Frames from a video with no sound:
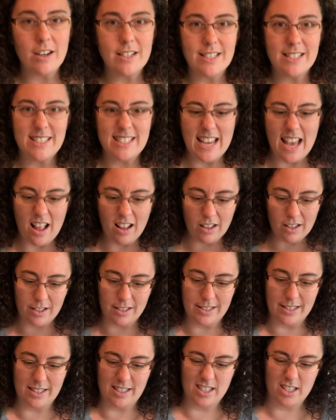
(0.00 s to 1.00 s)
to tell
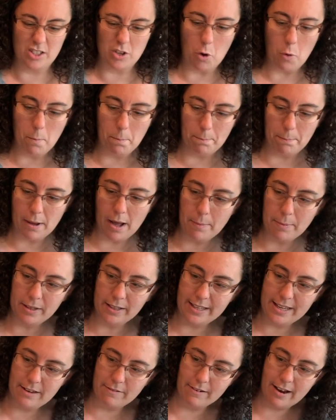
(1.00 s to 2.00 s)
because it's so
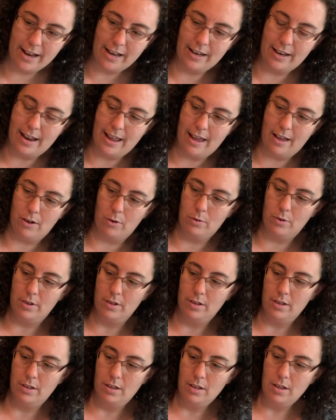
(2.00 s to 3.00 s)
bubbly right now.
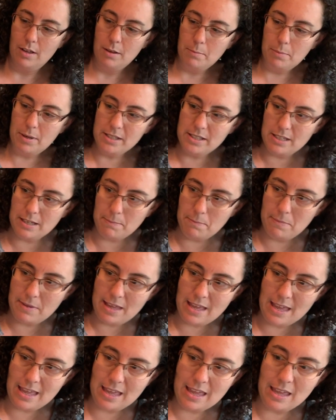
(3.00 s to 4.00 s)
But to
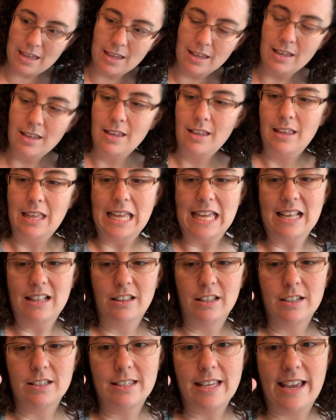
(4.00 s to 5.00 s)
me, it
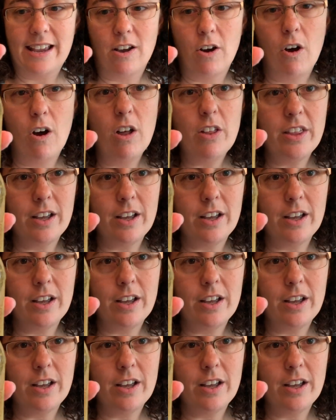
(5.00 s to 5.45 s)
looks like all the